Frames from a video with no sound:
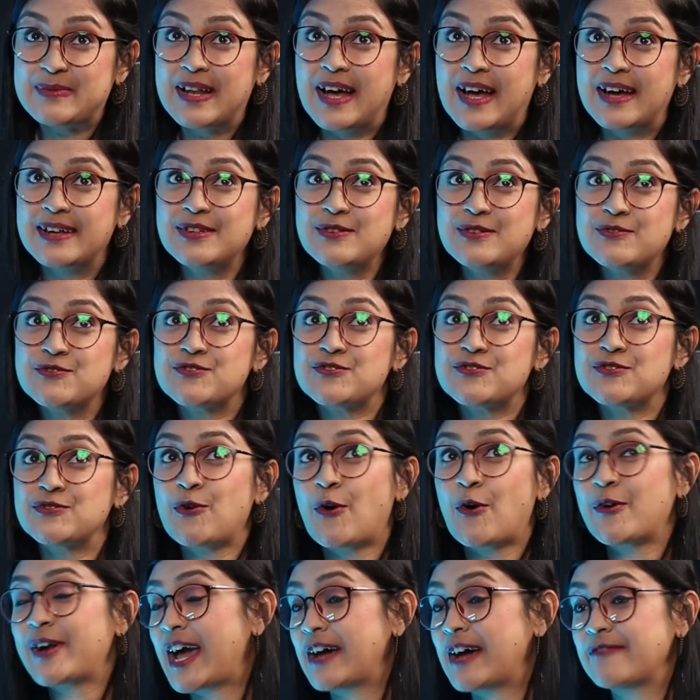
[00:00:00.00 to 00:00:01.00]
Pilani used to
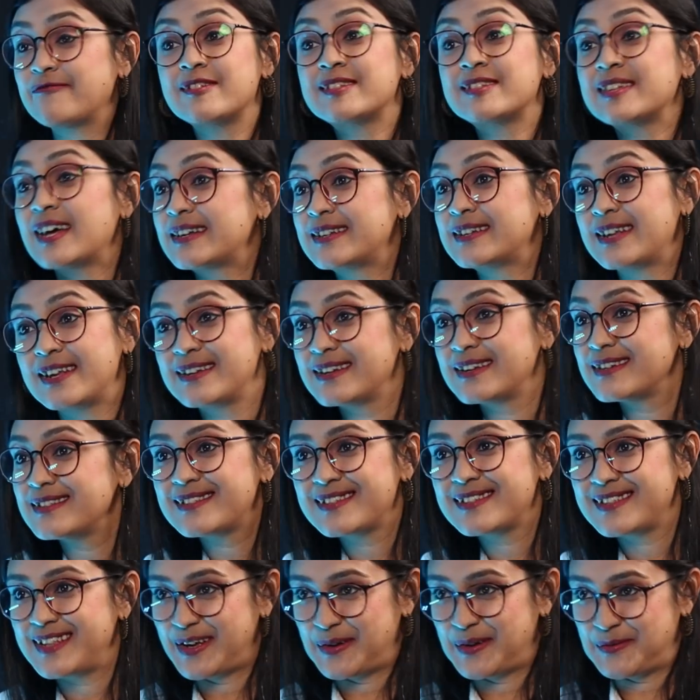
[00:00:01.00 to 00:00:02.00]
not have this
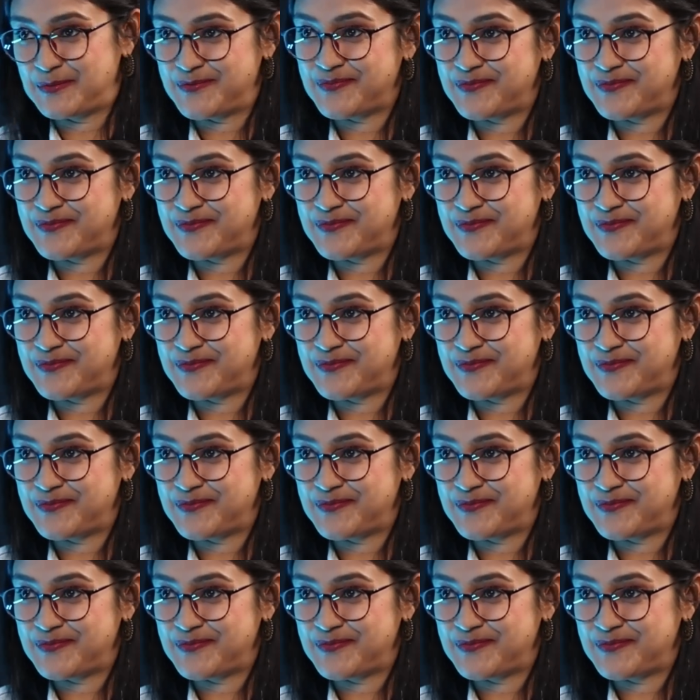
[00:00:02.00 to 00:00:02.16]
attendance thing.